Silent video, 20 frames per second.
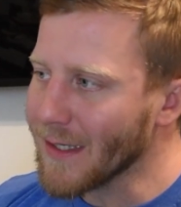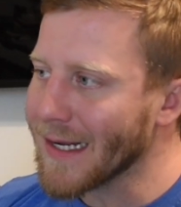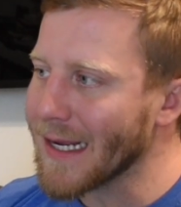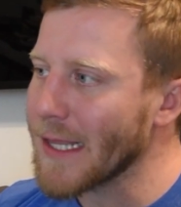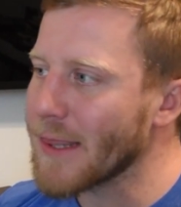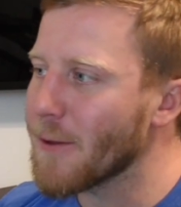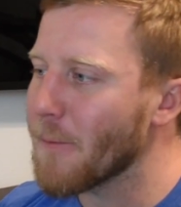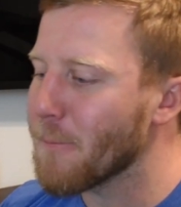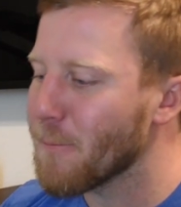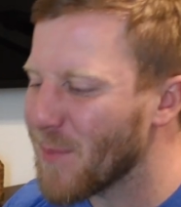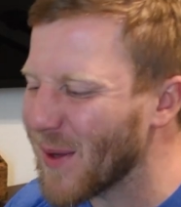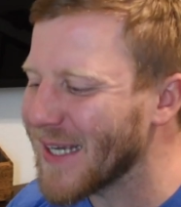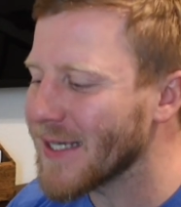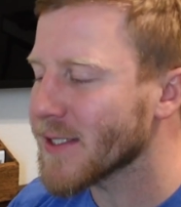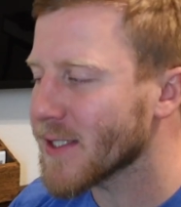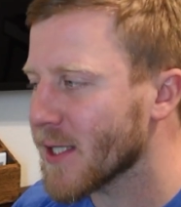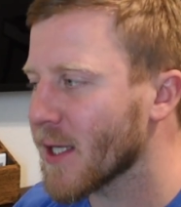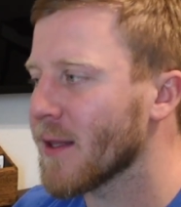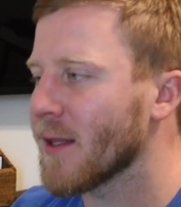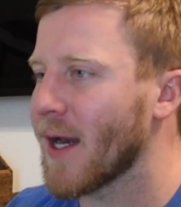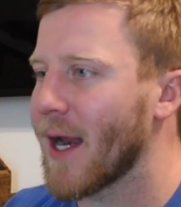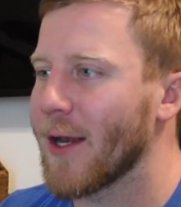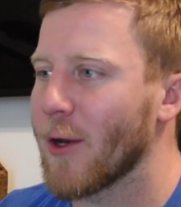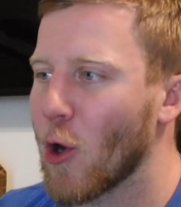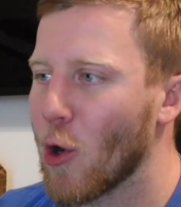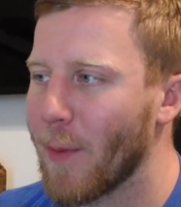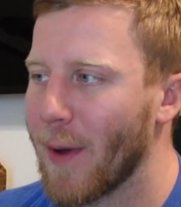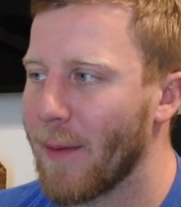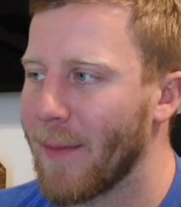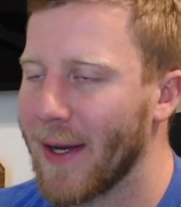the biggest thing that I
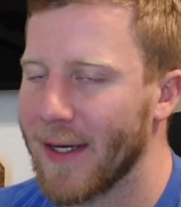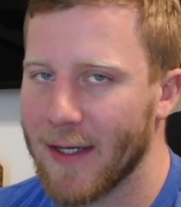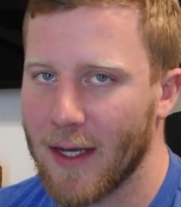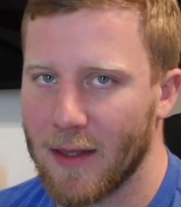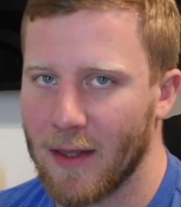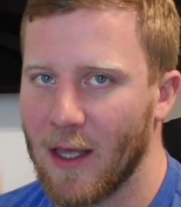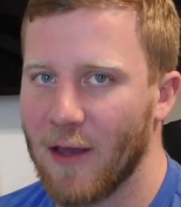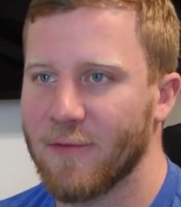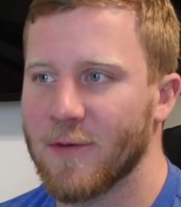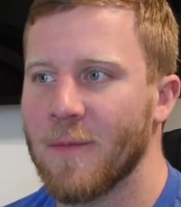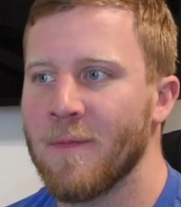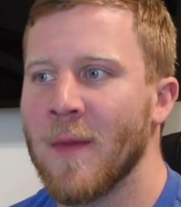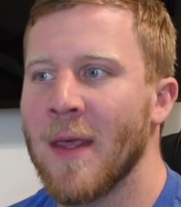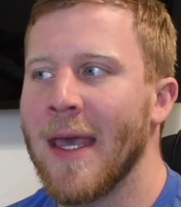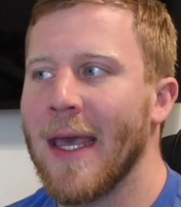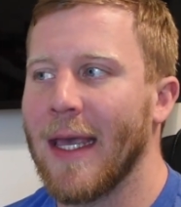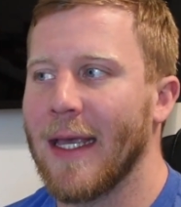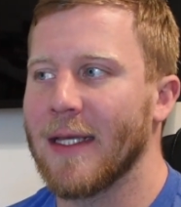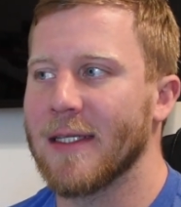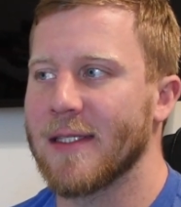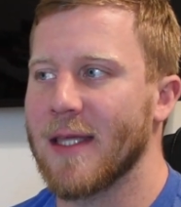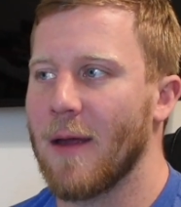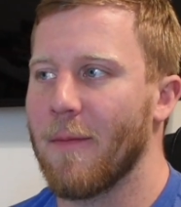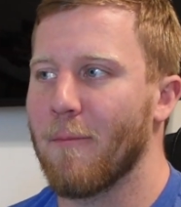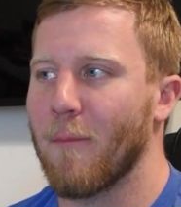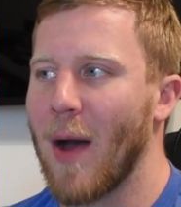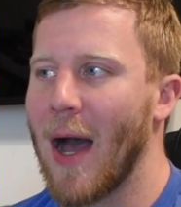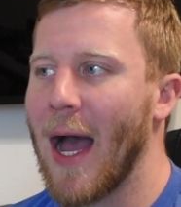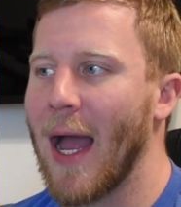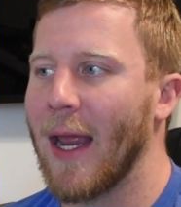know about my deadlift is that
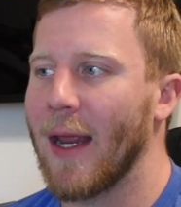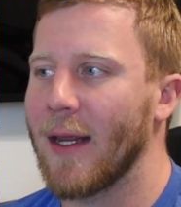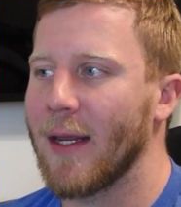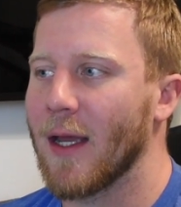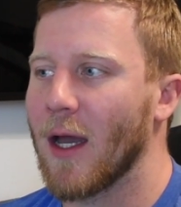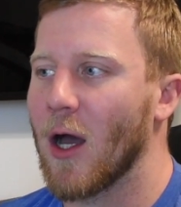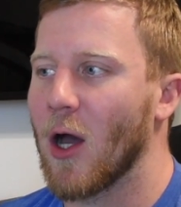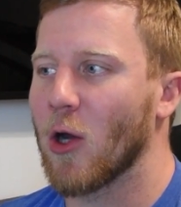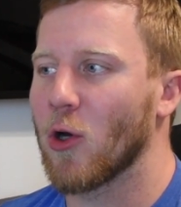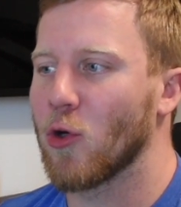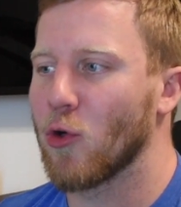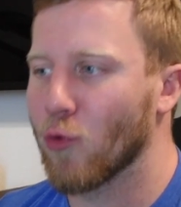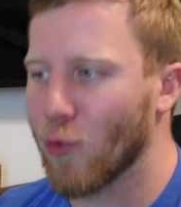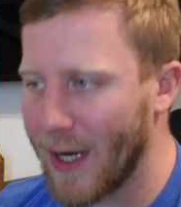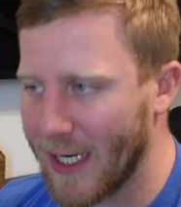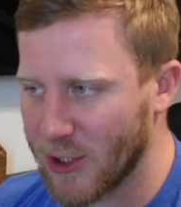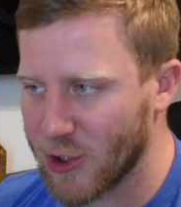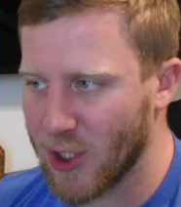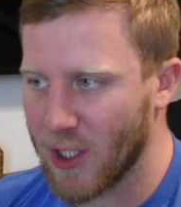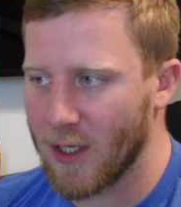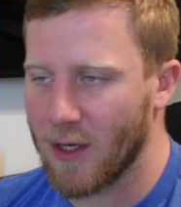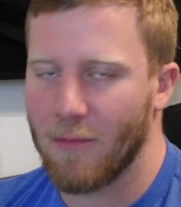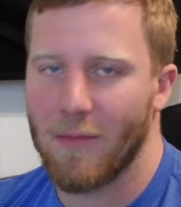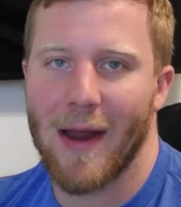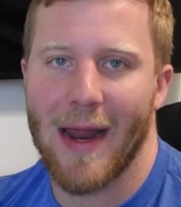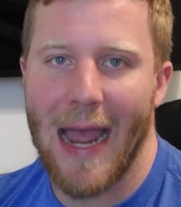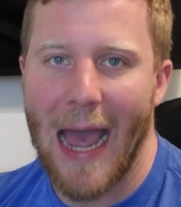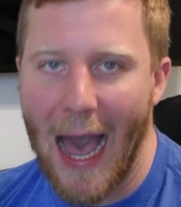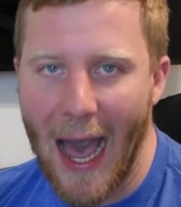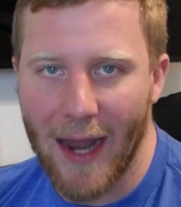my aggression and
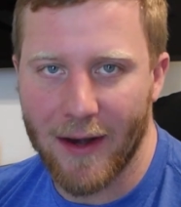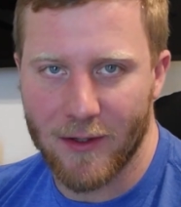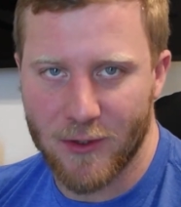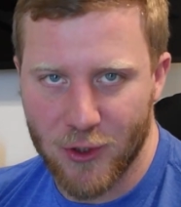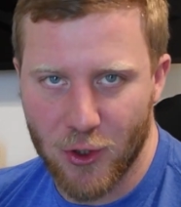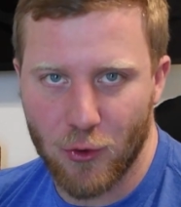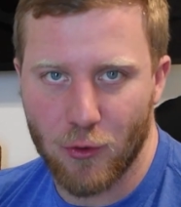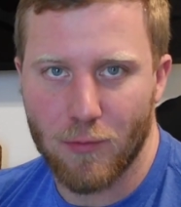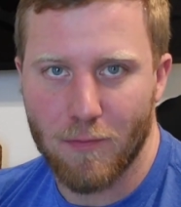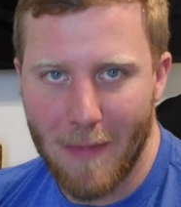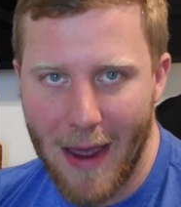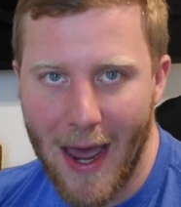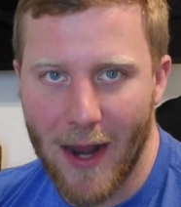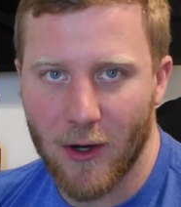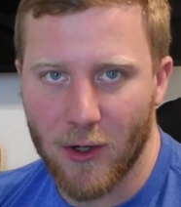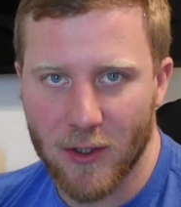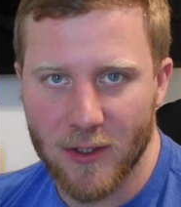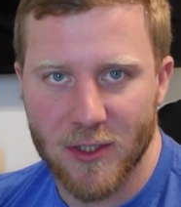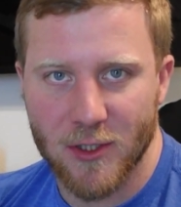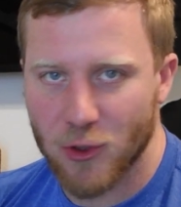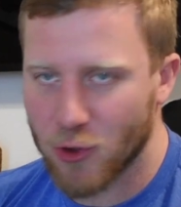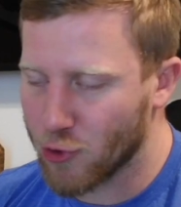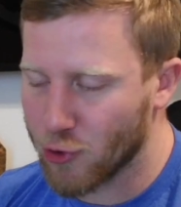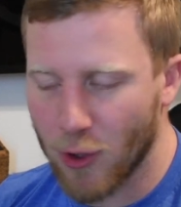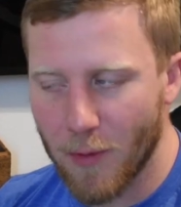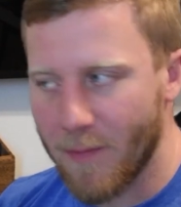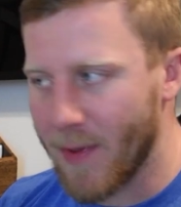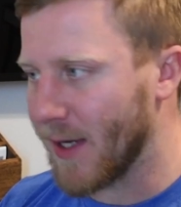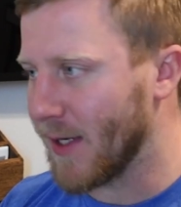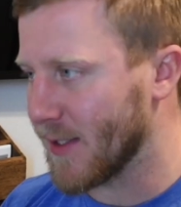my attitude matters
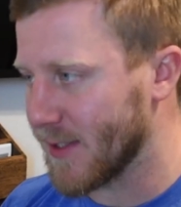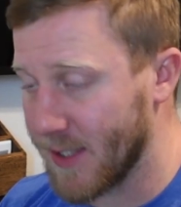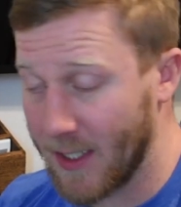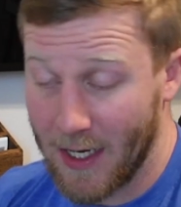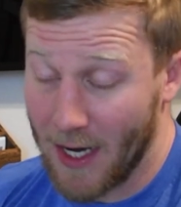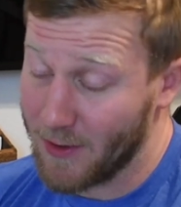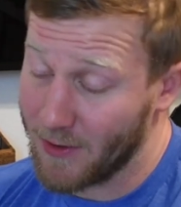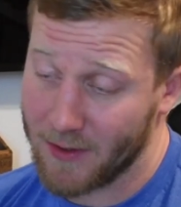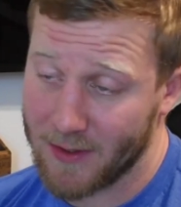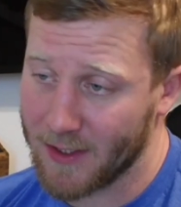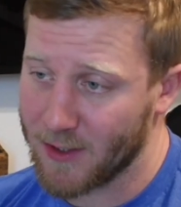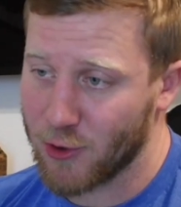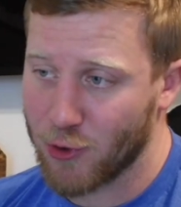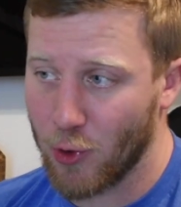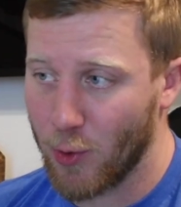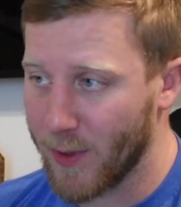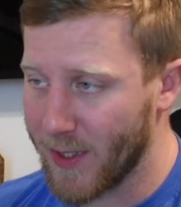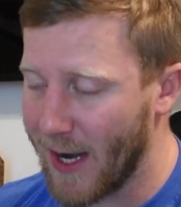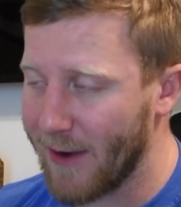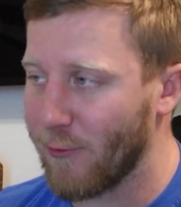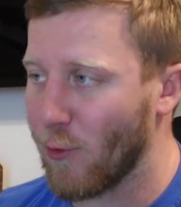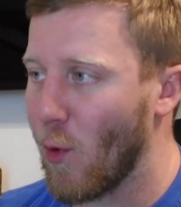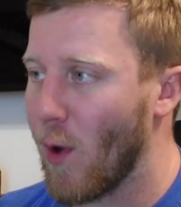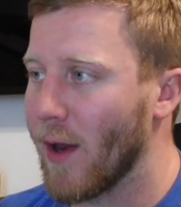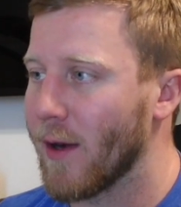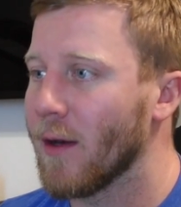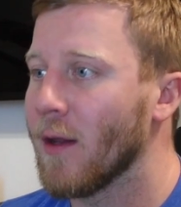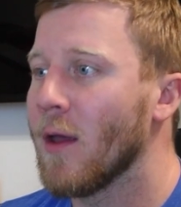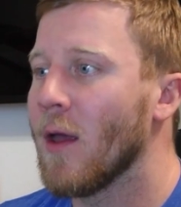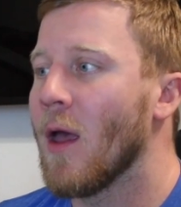tremendously. And I think that's true with
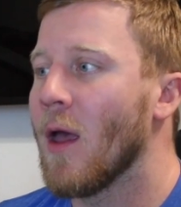everyone.